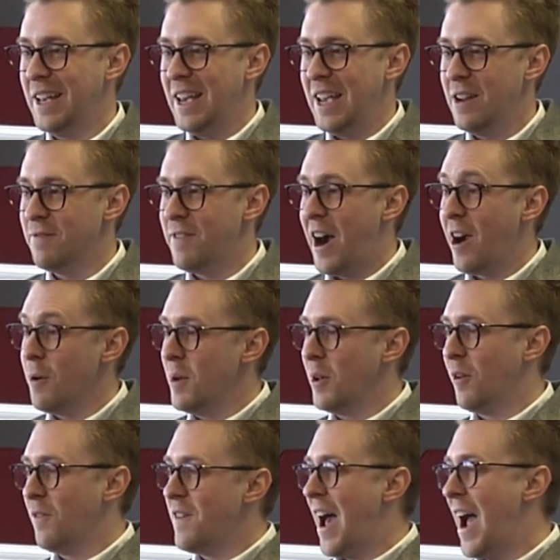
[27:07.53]

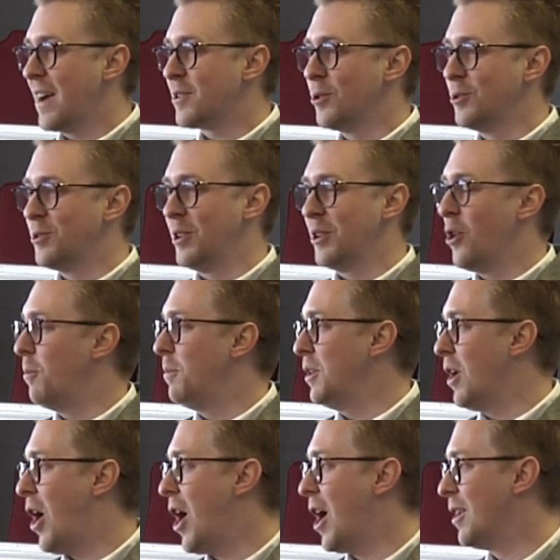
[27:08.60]
environmental factors that go
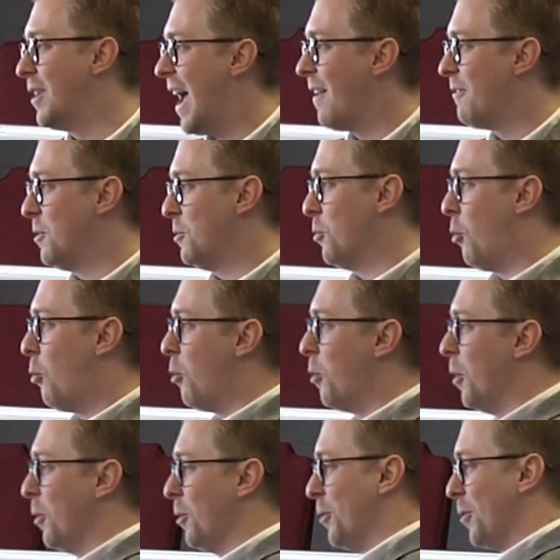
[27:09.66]
beyond having oil